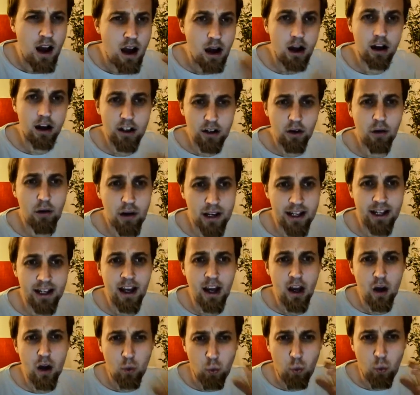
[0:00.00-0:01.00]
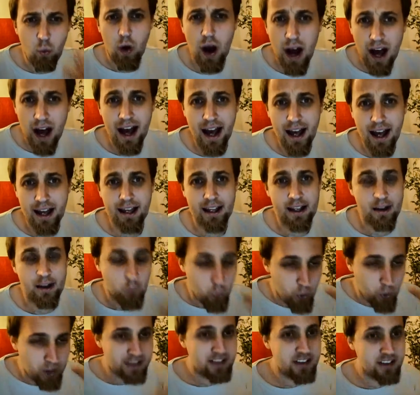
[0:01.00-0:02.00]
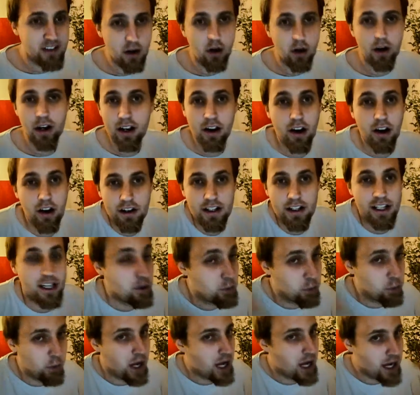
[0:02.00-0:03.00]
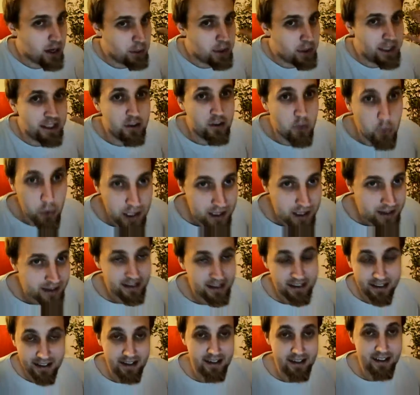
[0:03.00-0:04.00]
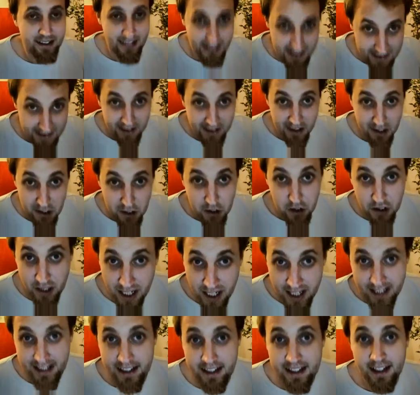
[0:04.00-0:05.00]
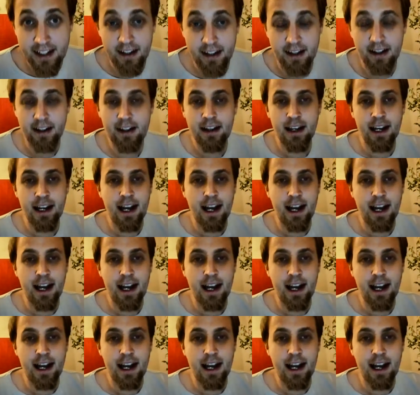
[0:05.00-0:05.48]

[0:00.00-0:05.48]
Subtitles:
are going, why? What's going on here? Why are we doing this? This isn't a good idea.